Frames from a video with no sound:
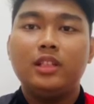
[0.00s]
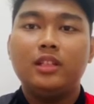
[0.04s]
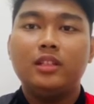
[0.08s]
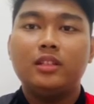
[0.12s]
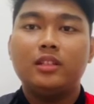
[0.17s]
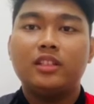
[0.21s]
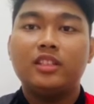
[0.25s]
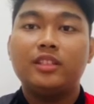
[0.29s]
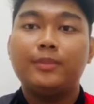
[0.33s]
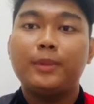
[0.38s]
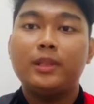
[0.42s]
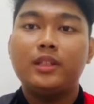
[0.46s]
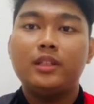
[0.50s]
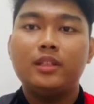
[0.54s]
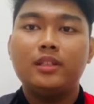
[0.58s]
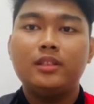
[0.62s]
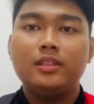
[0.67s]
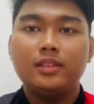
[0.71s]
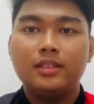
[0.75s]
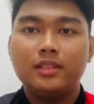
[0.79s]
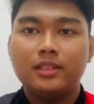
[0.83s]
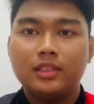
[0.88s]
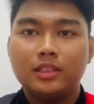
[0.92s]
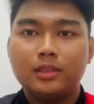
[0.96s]
suspension
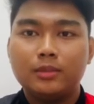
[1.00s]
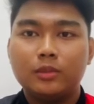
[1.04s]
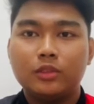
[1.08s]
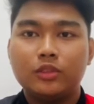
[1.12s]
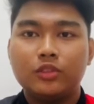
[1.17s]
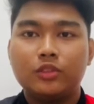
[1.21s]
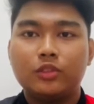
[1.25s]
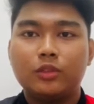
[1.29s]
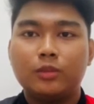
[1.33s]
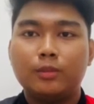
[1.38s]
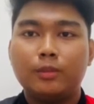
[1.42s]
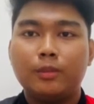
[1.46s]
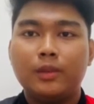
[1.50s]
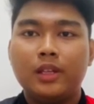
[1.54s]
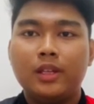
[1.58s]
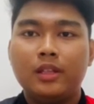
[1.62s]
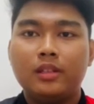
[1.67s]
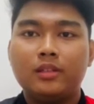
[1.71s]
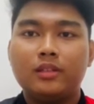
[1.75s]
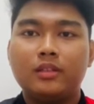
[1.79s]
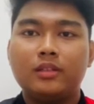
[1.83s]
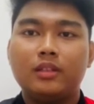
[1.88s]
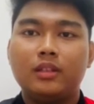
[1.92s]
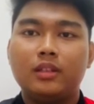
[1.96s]
system also
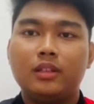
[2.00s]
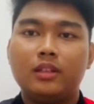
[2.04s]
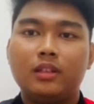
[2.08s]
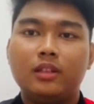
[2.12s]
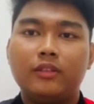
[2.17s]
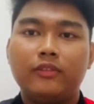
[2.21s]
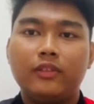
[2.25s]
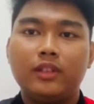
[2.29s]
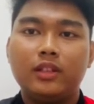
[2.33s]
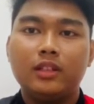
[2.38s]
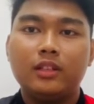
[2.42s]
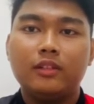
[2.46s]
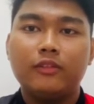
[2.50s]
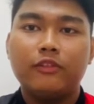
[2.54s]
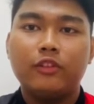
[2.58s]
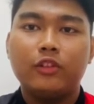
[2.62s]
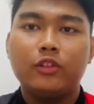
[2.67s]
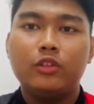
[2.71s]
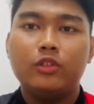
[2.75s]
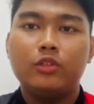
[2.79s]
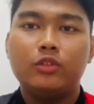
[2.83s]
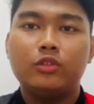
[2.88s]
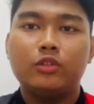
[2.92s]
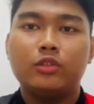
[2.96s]
makes it difficult for
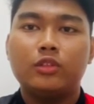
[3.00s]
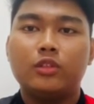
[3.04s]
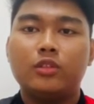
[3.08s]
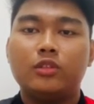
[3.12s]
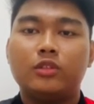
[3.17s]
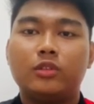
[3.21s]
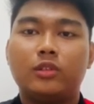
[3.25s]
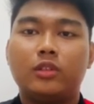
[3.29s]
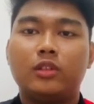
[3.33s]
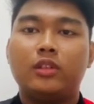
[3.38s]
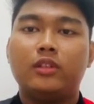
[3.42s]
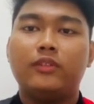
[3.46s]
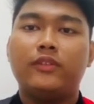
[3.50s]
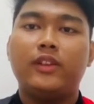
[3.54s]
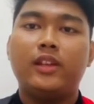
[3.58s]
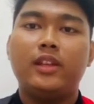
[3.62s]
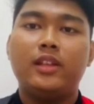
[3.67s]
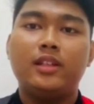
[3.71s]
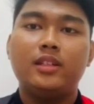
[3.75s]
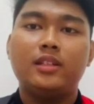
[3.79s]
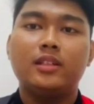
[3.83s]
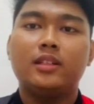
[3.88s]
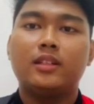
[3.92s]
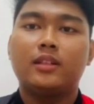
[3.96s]
you to control the
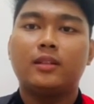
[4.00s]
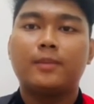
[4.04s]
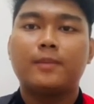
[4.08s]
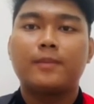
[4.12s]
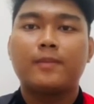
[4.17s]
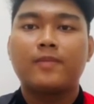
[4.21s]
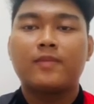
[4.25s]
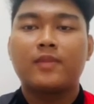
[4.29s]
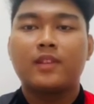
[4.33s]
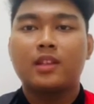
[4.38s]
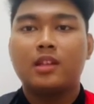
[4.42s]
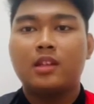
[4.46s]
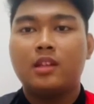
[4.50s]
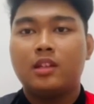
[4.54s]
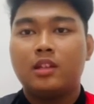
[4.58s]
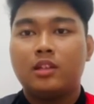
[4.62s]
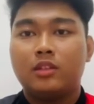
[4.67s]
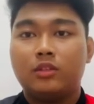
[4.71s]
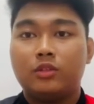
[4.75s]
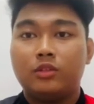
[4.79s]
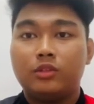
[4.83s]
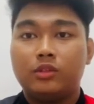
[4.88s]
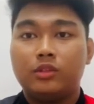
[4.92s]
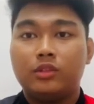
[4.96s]
vehicle,
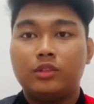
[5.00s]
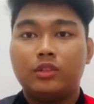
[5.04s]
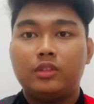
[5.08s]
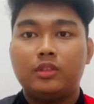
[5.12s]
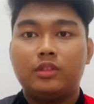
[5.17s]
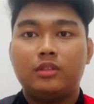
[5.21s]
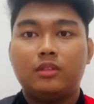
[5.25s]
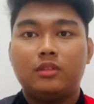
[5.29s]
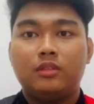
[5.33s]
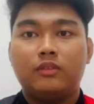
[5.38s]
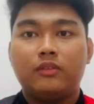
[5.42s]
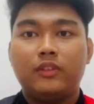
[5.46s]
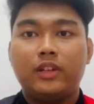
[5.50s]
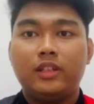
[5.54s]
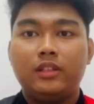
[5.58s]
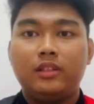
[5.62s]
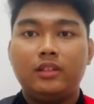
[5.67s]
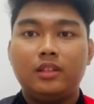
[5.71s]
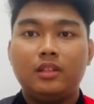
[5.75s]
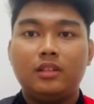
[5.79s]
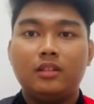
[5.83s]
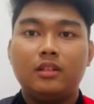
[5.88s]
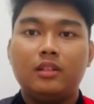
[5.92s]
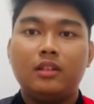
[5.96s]
thus
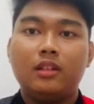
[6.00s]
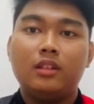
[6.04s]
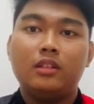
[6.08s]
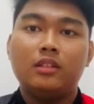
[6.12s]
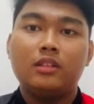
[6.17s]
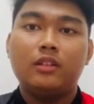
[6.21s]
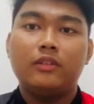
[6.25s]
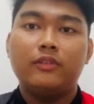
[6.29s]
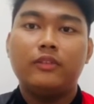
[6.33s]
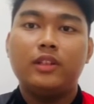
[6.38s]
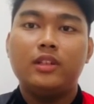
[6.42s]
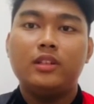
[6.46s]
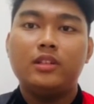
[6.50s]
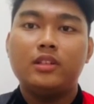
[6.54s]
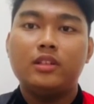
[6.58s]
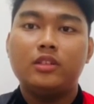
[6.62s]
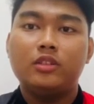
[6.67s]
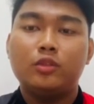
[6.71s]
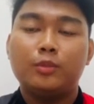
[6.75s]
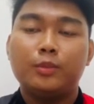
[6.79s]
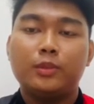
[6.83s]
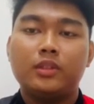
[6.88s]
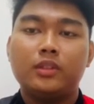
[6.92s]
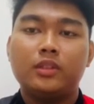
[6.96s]
inviting the risk of danger
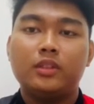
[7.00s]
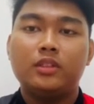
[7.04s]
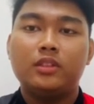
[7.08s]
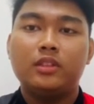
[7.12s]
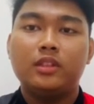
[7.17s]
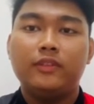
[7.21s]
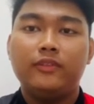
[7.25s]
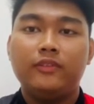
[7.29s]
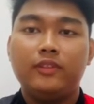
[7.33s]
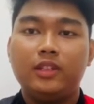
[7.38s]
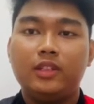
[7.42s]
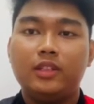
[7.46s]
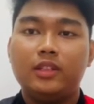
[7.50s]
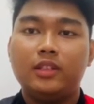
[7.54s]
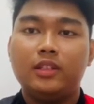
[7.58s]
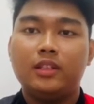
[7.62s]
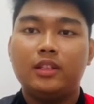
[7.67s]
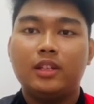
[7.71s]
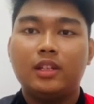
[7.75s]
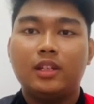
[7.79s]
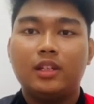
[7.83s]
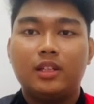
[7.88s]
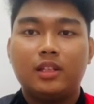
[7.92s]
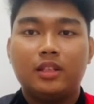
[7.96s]
to personal safety.
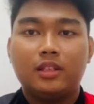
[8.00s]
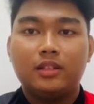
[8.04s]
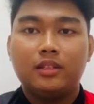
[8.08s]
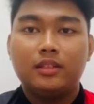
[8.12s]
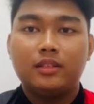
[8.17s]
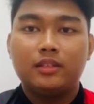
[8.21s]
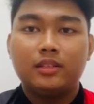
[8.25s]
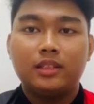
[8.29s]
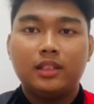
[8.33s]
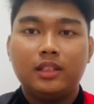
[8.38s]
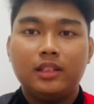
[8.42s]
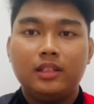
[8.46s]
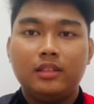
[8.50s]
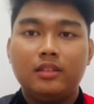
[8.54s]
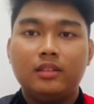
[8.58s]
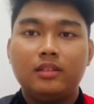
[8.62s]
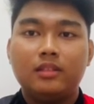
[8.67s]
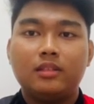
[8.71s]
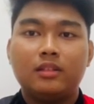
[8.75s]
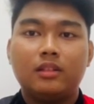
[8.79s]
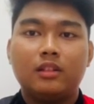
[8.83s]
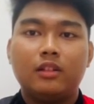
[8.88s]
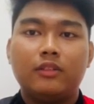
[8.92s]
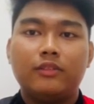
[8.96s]
The signs
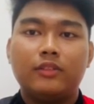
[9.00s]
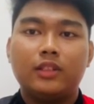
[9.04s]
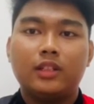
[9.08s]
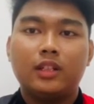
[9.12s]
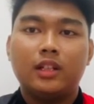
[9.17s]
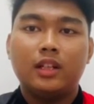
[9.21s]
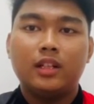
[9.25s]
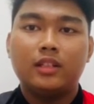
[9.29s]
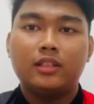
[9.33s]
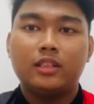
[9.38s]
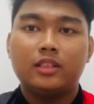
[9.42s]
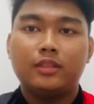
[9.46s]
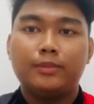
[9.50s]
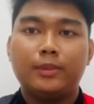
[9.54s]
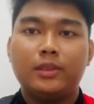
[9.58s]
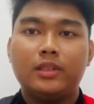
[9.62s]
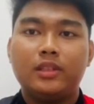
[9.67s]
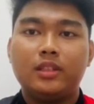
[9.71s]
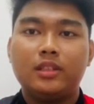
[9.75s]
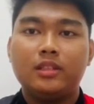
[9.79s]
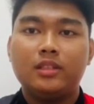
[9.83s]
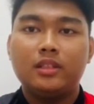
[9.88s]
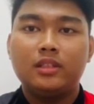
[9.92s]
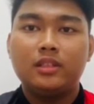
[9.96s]
of a car
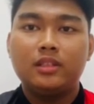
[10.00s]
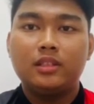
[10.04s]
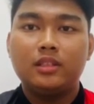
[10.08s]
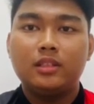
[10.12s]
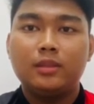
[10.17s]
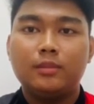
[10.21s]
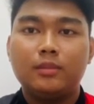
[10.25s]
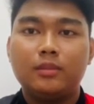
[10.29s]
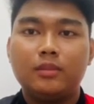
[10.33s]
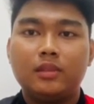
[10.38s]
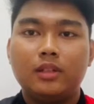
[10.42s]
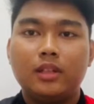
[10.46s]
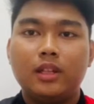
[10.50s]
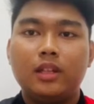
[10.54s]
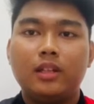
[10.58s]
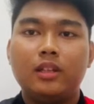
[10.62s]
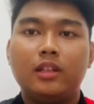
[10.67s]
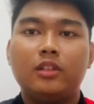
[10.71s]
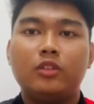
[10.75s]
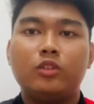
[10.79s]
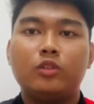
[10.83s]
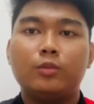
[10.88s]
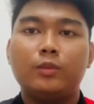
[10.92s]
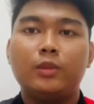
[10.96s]
suspension system that
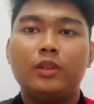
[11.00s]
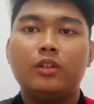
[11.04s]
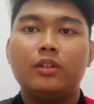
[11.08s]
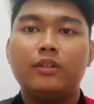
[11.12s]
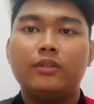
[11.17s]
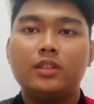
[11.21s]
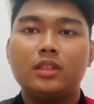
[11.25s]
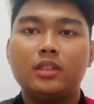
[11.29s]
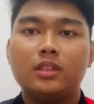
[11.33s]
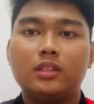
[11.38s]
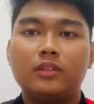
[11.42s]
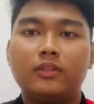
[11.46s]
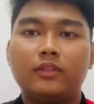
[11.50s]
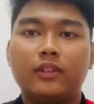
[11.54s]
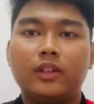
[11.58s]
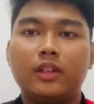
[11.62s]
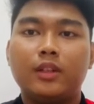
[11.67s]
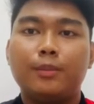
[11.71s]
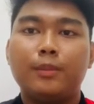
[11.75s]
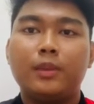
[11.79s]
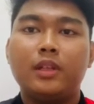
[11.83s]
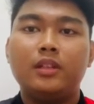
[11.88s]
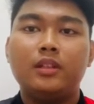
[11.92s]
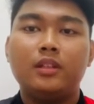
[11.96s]
need to be observed and
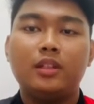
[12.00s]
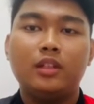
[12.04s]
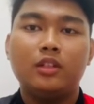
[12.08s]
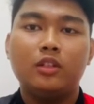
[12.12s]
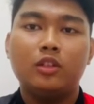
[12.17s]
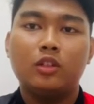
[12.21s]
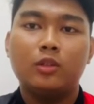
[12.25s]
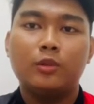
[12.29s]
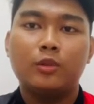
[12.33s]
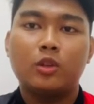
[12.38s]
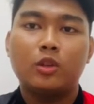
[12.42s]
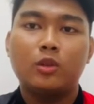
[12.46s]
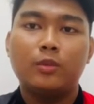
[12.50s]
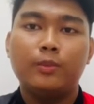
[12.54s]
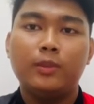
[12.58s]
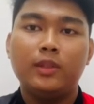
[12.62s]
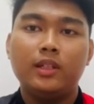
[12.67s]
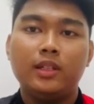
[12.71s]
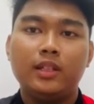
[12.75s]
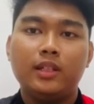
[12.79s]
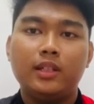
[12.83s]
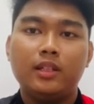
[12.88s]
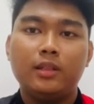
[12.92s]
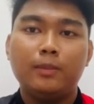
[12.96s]
maintained or
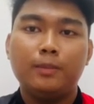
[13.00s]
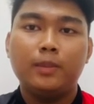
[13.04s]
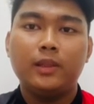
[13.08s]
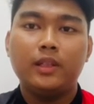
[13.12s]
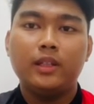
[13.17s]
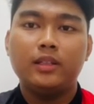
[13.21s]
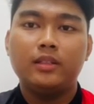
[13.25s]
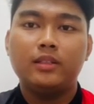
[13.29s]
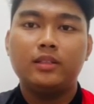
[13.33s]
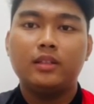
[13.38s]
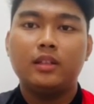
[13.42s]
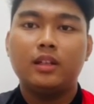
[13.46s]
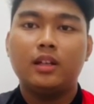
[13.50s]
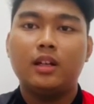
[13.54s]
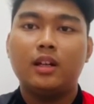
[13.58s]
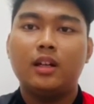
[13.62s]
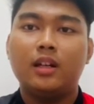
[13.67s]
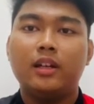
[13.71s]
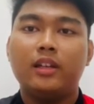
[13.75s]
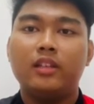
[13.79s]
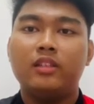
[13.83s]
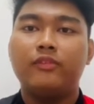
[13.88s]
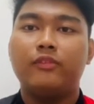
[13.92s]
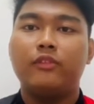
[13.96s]
completely replaced are
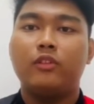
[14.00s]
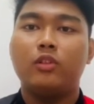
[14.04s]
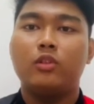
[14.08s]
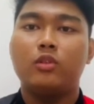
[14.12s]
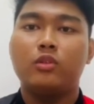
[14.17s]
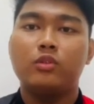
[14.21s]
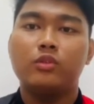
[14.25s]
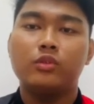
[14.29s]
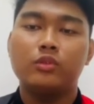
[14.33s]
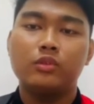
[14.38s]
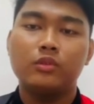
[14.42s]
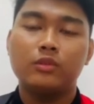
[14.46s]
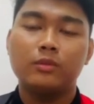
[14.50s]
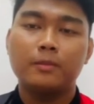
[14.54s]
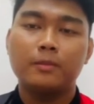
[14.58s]
as follows.